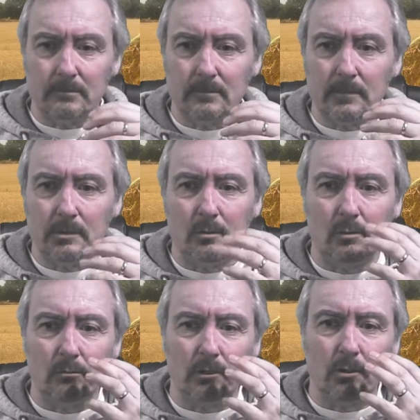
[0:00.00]
You
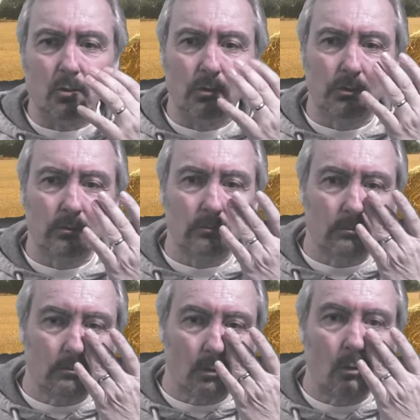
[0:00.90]
lose
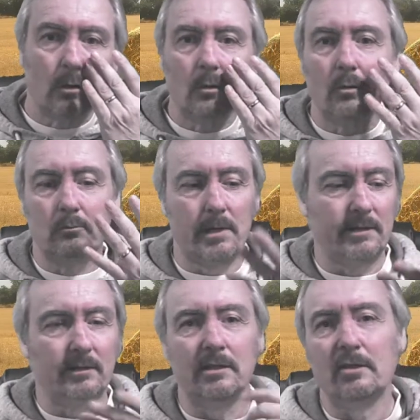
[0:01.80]

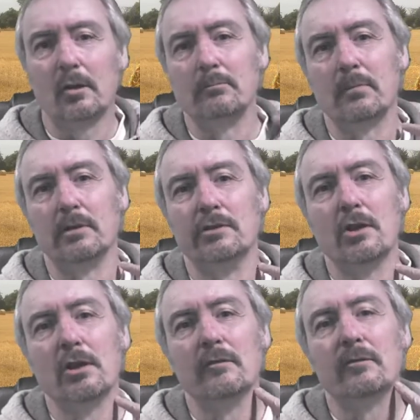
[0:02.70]
basically a
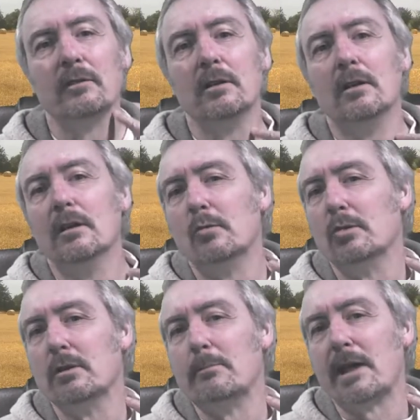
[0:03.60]
nerve,
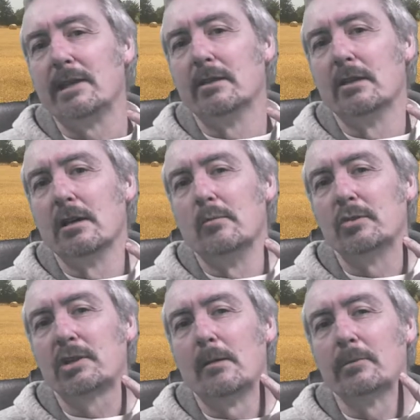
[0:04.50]
the main nerve, which
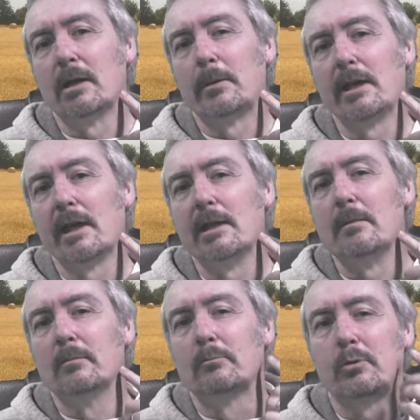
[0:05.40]
comes up here, and it
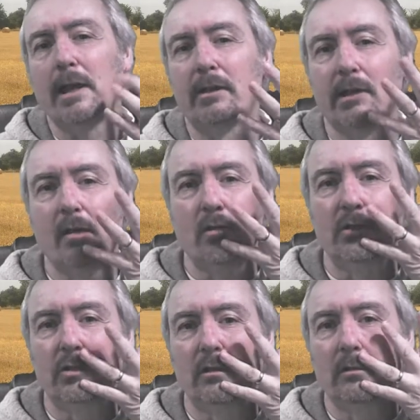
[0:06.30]
breaks out
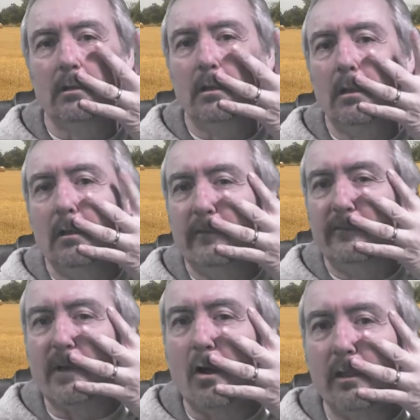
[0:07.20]
into
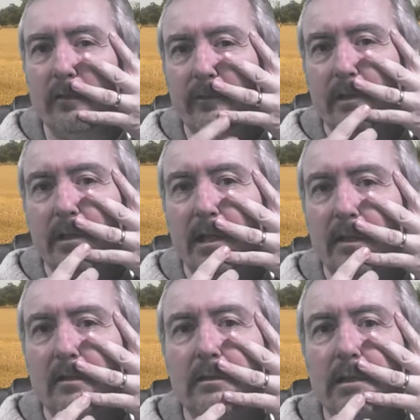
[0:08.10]
5, and that
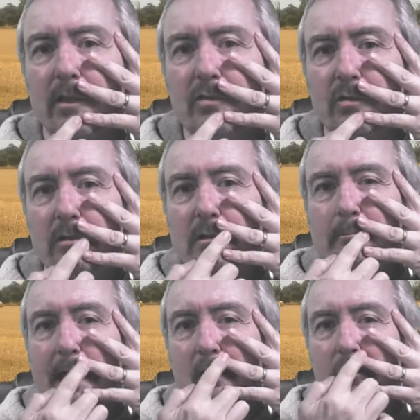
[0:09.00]
does
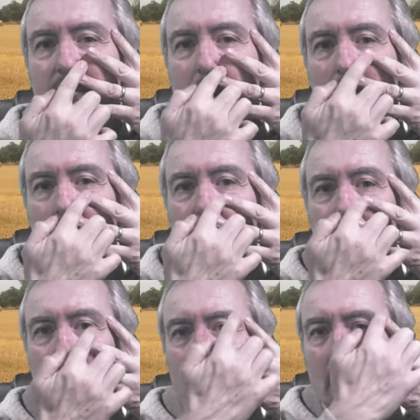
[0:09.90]
mouth, nose,
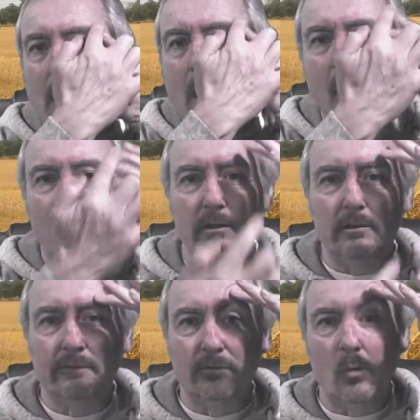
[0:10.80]
eye,
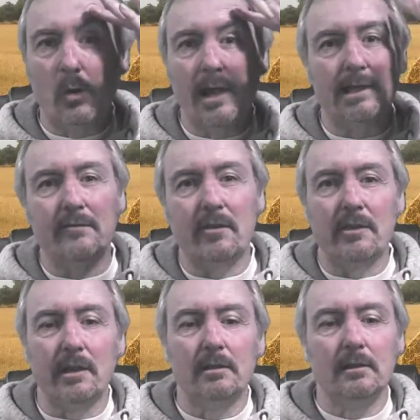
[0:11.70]
forehead and
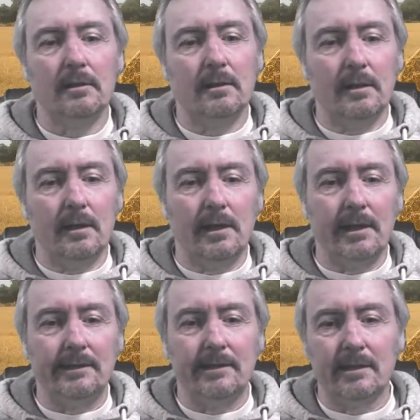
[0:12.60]
everything, and